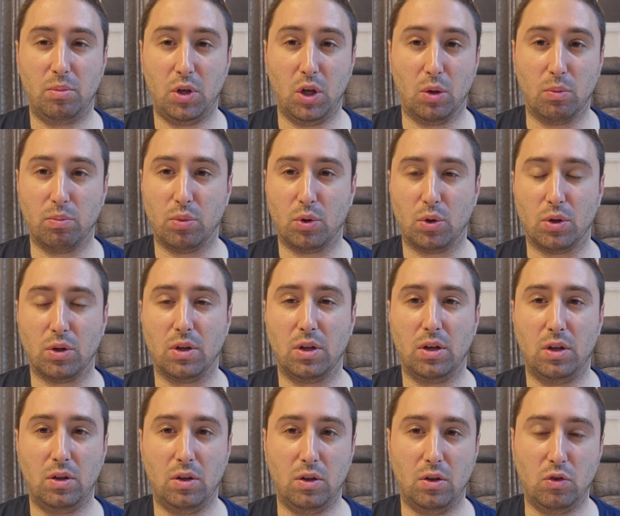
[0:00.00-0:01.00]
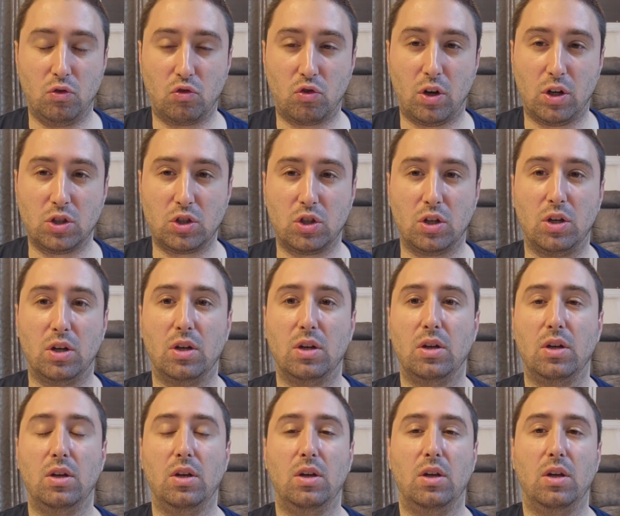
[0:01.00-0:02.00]
Pilpul, in Drasha,
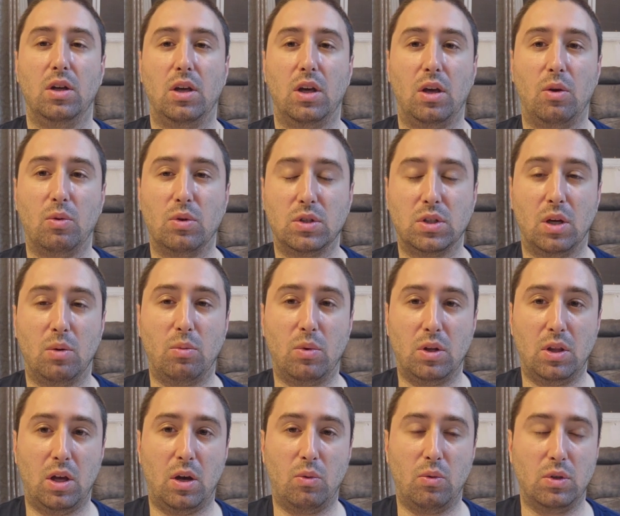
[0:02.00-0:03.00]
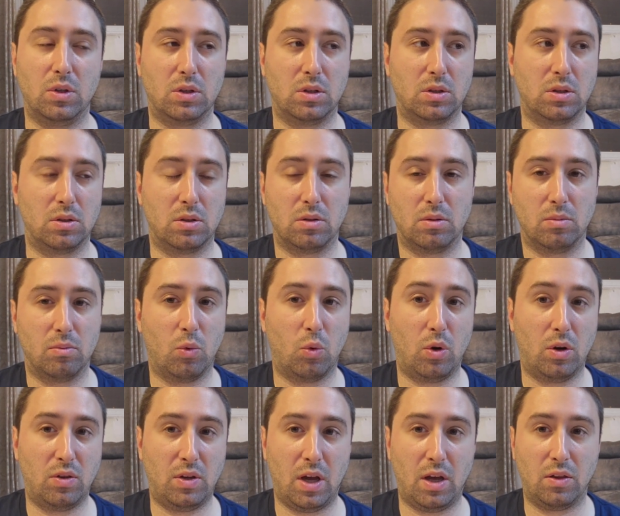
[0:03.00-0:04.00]
he was someone that was more
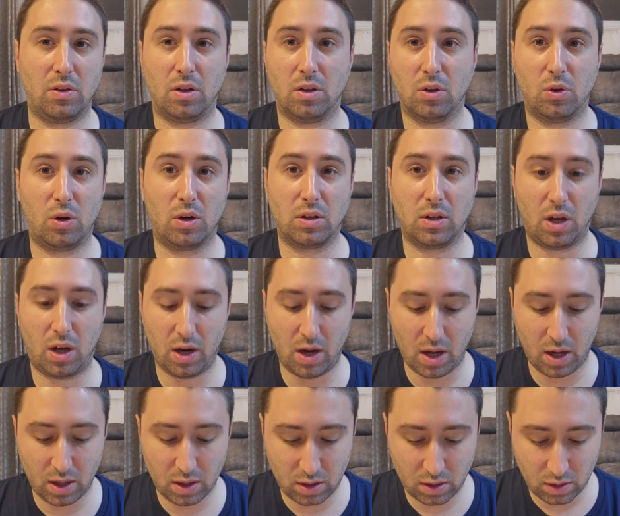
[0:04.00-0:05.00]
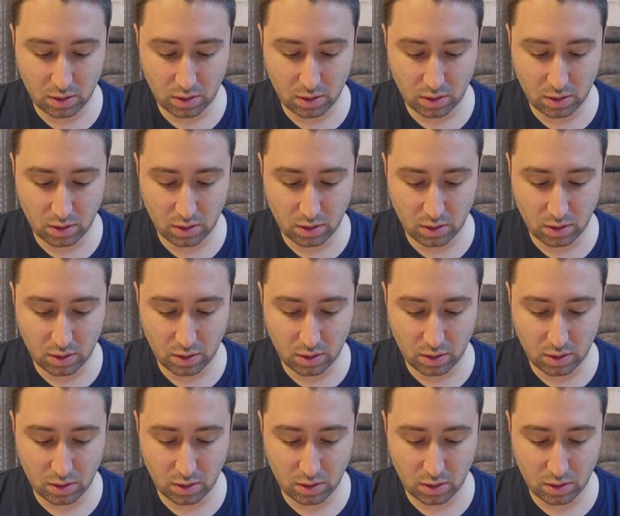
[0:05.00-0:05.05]
intent on learning Tanakh.